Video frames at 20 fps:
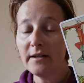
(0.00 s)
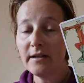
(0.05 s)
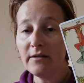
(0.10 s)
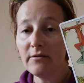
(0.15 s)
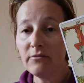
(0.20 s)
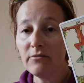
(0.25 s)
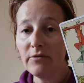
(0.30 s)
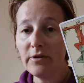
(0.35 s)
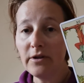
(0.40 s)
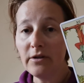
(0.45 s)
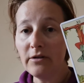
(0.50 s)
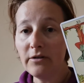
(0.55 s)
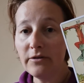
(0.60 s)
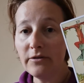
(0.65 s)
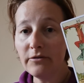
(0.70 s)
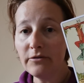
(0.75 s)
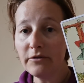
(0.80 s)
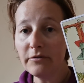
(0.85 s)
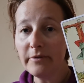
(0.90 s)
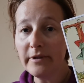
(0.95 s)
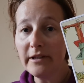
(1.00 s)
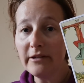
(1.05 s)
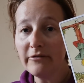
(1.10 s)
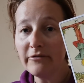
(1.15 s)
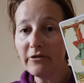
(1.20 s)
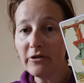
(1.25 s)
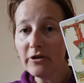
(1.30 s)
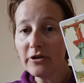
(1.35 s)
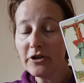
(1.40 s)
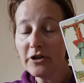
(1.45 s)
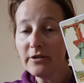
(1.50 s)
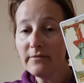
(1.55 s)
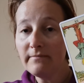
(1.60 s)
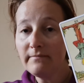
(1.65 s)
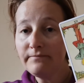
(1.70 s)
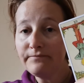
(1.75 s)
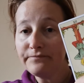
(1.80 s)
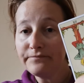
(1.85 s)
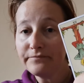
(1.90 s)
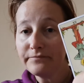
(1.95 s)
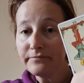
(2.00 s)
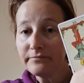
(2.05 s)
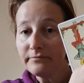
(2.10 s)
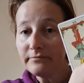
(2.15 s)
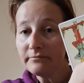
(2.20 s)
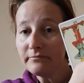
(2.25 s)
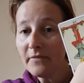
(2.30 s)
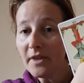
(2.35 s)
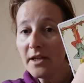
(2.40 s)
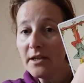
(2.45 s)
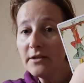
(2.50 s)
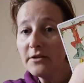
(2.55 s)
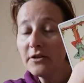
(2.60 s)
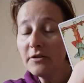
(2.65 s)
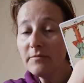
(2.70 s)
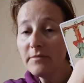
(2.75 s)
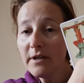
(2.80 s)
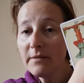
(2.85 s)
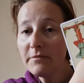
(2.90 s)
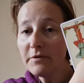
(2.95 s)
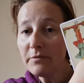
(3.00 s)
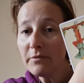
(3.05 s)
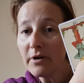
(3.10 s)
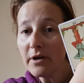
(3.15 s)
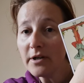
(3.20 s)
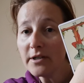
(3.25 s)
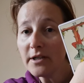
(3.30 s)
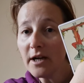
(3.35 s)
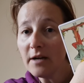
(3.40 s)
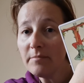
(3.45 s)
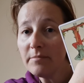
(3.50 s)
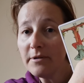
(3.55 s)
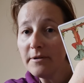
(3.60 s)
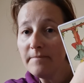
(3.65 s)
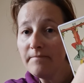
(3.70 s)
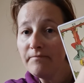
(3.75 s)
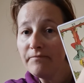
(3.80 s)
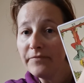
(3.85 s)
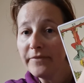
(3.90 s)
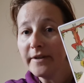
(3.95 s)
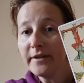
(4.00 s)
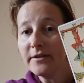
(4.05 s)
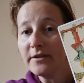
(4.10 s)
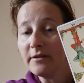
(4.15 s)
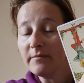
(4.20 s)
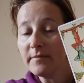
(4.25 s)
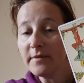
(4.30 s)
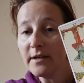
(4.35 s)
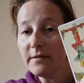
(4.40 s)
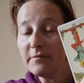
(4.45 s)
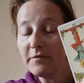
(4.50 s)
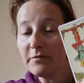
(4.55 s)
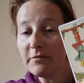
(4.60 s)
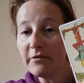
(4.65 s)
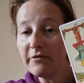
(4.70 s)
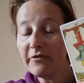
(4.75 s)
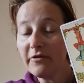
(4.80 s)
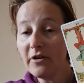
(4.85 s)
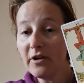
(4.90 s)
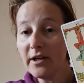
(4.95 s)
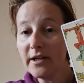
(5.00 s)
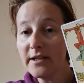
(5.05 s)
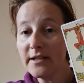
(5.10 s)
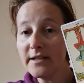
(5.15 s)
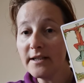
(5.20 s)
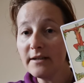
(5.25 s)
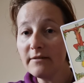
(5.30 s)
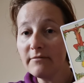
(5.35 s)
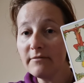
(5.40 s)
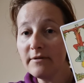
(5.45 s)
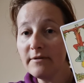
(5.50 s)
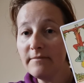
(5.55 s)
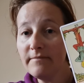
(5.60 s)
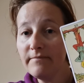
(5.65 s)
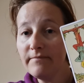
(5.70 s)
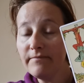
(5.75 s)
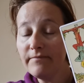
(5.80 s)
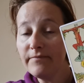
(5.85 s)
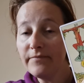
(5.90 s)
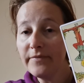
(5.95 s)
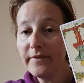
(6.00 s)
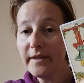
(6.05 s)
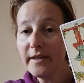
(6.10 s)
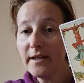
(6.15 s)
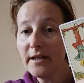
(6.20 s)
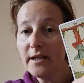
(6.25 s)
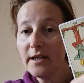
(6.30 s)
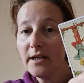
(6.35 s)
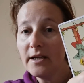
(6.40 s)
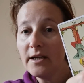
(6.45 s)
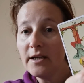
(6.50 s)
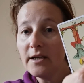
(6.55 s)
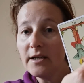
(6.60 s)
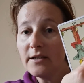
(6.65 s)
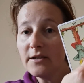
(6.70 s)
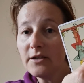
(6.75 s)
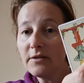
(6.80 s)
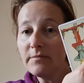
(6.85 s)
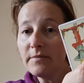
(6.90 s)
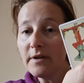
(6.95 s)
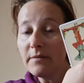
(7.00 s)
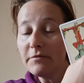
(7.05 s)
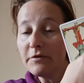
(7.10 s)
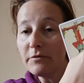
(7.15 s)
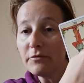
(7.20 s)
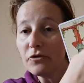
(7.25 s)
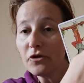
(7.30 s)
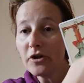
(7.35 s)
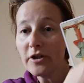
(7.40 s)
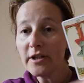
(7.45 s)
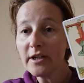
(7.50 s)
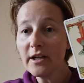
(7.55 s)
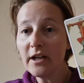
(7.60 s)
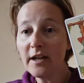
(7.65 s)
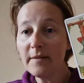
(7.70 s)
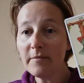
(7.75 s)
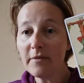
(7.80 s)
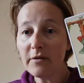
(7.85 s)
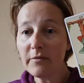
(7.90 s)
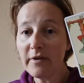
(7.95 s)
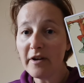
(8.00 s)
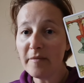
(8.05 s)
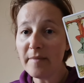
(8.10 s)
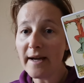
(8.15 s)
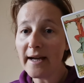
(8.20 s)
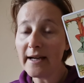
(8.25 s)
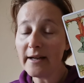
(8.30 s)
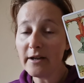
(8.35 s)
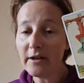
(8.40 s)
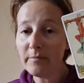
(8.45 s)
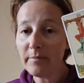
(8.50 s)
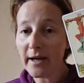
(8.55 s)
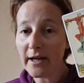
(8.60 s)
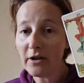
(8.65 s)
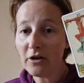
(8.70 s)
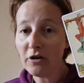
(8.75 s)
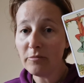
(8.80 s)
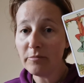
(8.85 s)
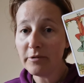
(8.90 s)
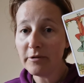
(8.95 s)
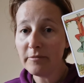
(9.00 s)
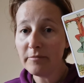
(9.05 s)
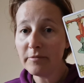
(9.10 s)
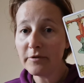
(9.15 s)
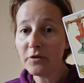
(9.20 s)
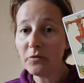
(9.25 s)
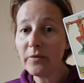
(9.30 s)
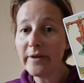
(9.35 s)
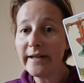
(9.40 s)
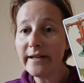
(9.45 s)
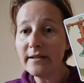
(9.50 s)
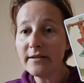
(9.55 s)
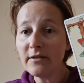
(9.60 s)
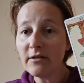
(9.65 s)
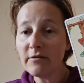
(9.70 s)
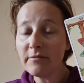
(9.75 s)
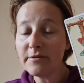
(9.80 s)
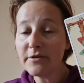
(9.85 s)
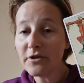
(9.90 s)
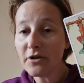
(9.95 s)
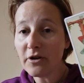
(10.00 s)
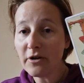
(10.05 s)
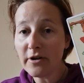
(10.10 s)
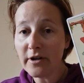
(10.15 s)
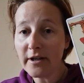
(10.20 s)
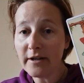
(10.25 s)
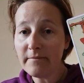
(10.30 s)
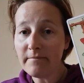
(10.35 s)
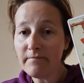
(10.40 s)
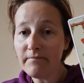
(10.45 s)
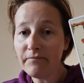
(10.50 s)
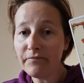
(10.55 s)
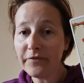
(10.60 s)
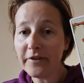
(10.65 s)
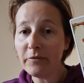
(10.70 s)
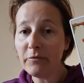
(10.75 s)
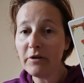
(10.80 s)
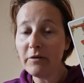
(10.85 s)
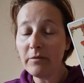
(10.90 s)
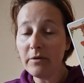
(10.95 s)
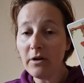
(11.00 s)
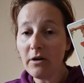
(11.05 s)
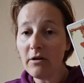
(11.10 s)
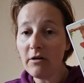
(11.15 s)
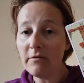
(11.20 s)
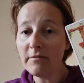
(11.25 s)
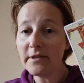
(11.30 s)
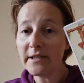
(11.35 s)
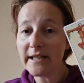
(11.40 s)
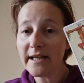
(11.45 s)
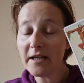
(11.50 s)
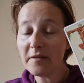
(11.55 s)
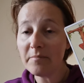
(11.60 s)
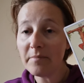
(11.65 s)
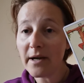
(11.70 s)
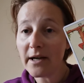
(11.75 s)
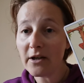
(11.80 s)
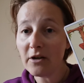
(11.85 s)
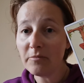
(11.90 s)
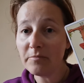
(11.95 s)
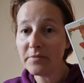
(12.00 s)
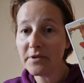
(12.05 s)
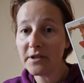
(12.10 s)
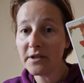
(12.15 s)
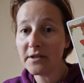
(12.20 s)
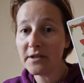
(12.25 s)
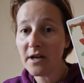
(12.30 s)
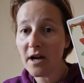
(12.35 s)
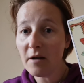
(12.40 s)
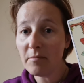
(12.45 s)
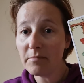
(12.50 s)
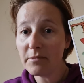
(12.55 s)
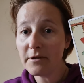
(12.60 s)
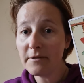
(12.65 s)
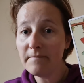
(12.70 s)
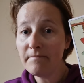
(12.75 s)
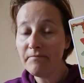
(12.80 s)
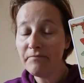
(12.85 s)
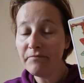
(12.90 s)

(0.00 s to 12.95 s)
Now we all know the Wheel of Fortune, sometimes we're on top, sometimes we're falling down, and sometimes we're trying to climb our way back back up but the wheel is always turning and we will always get back up to the top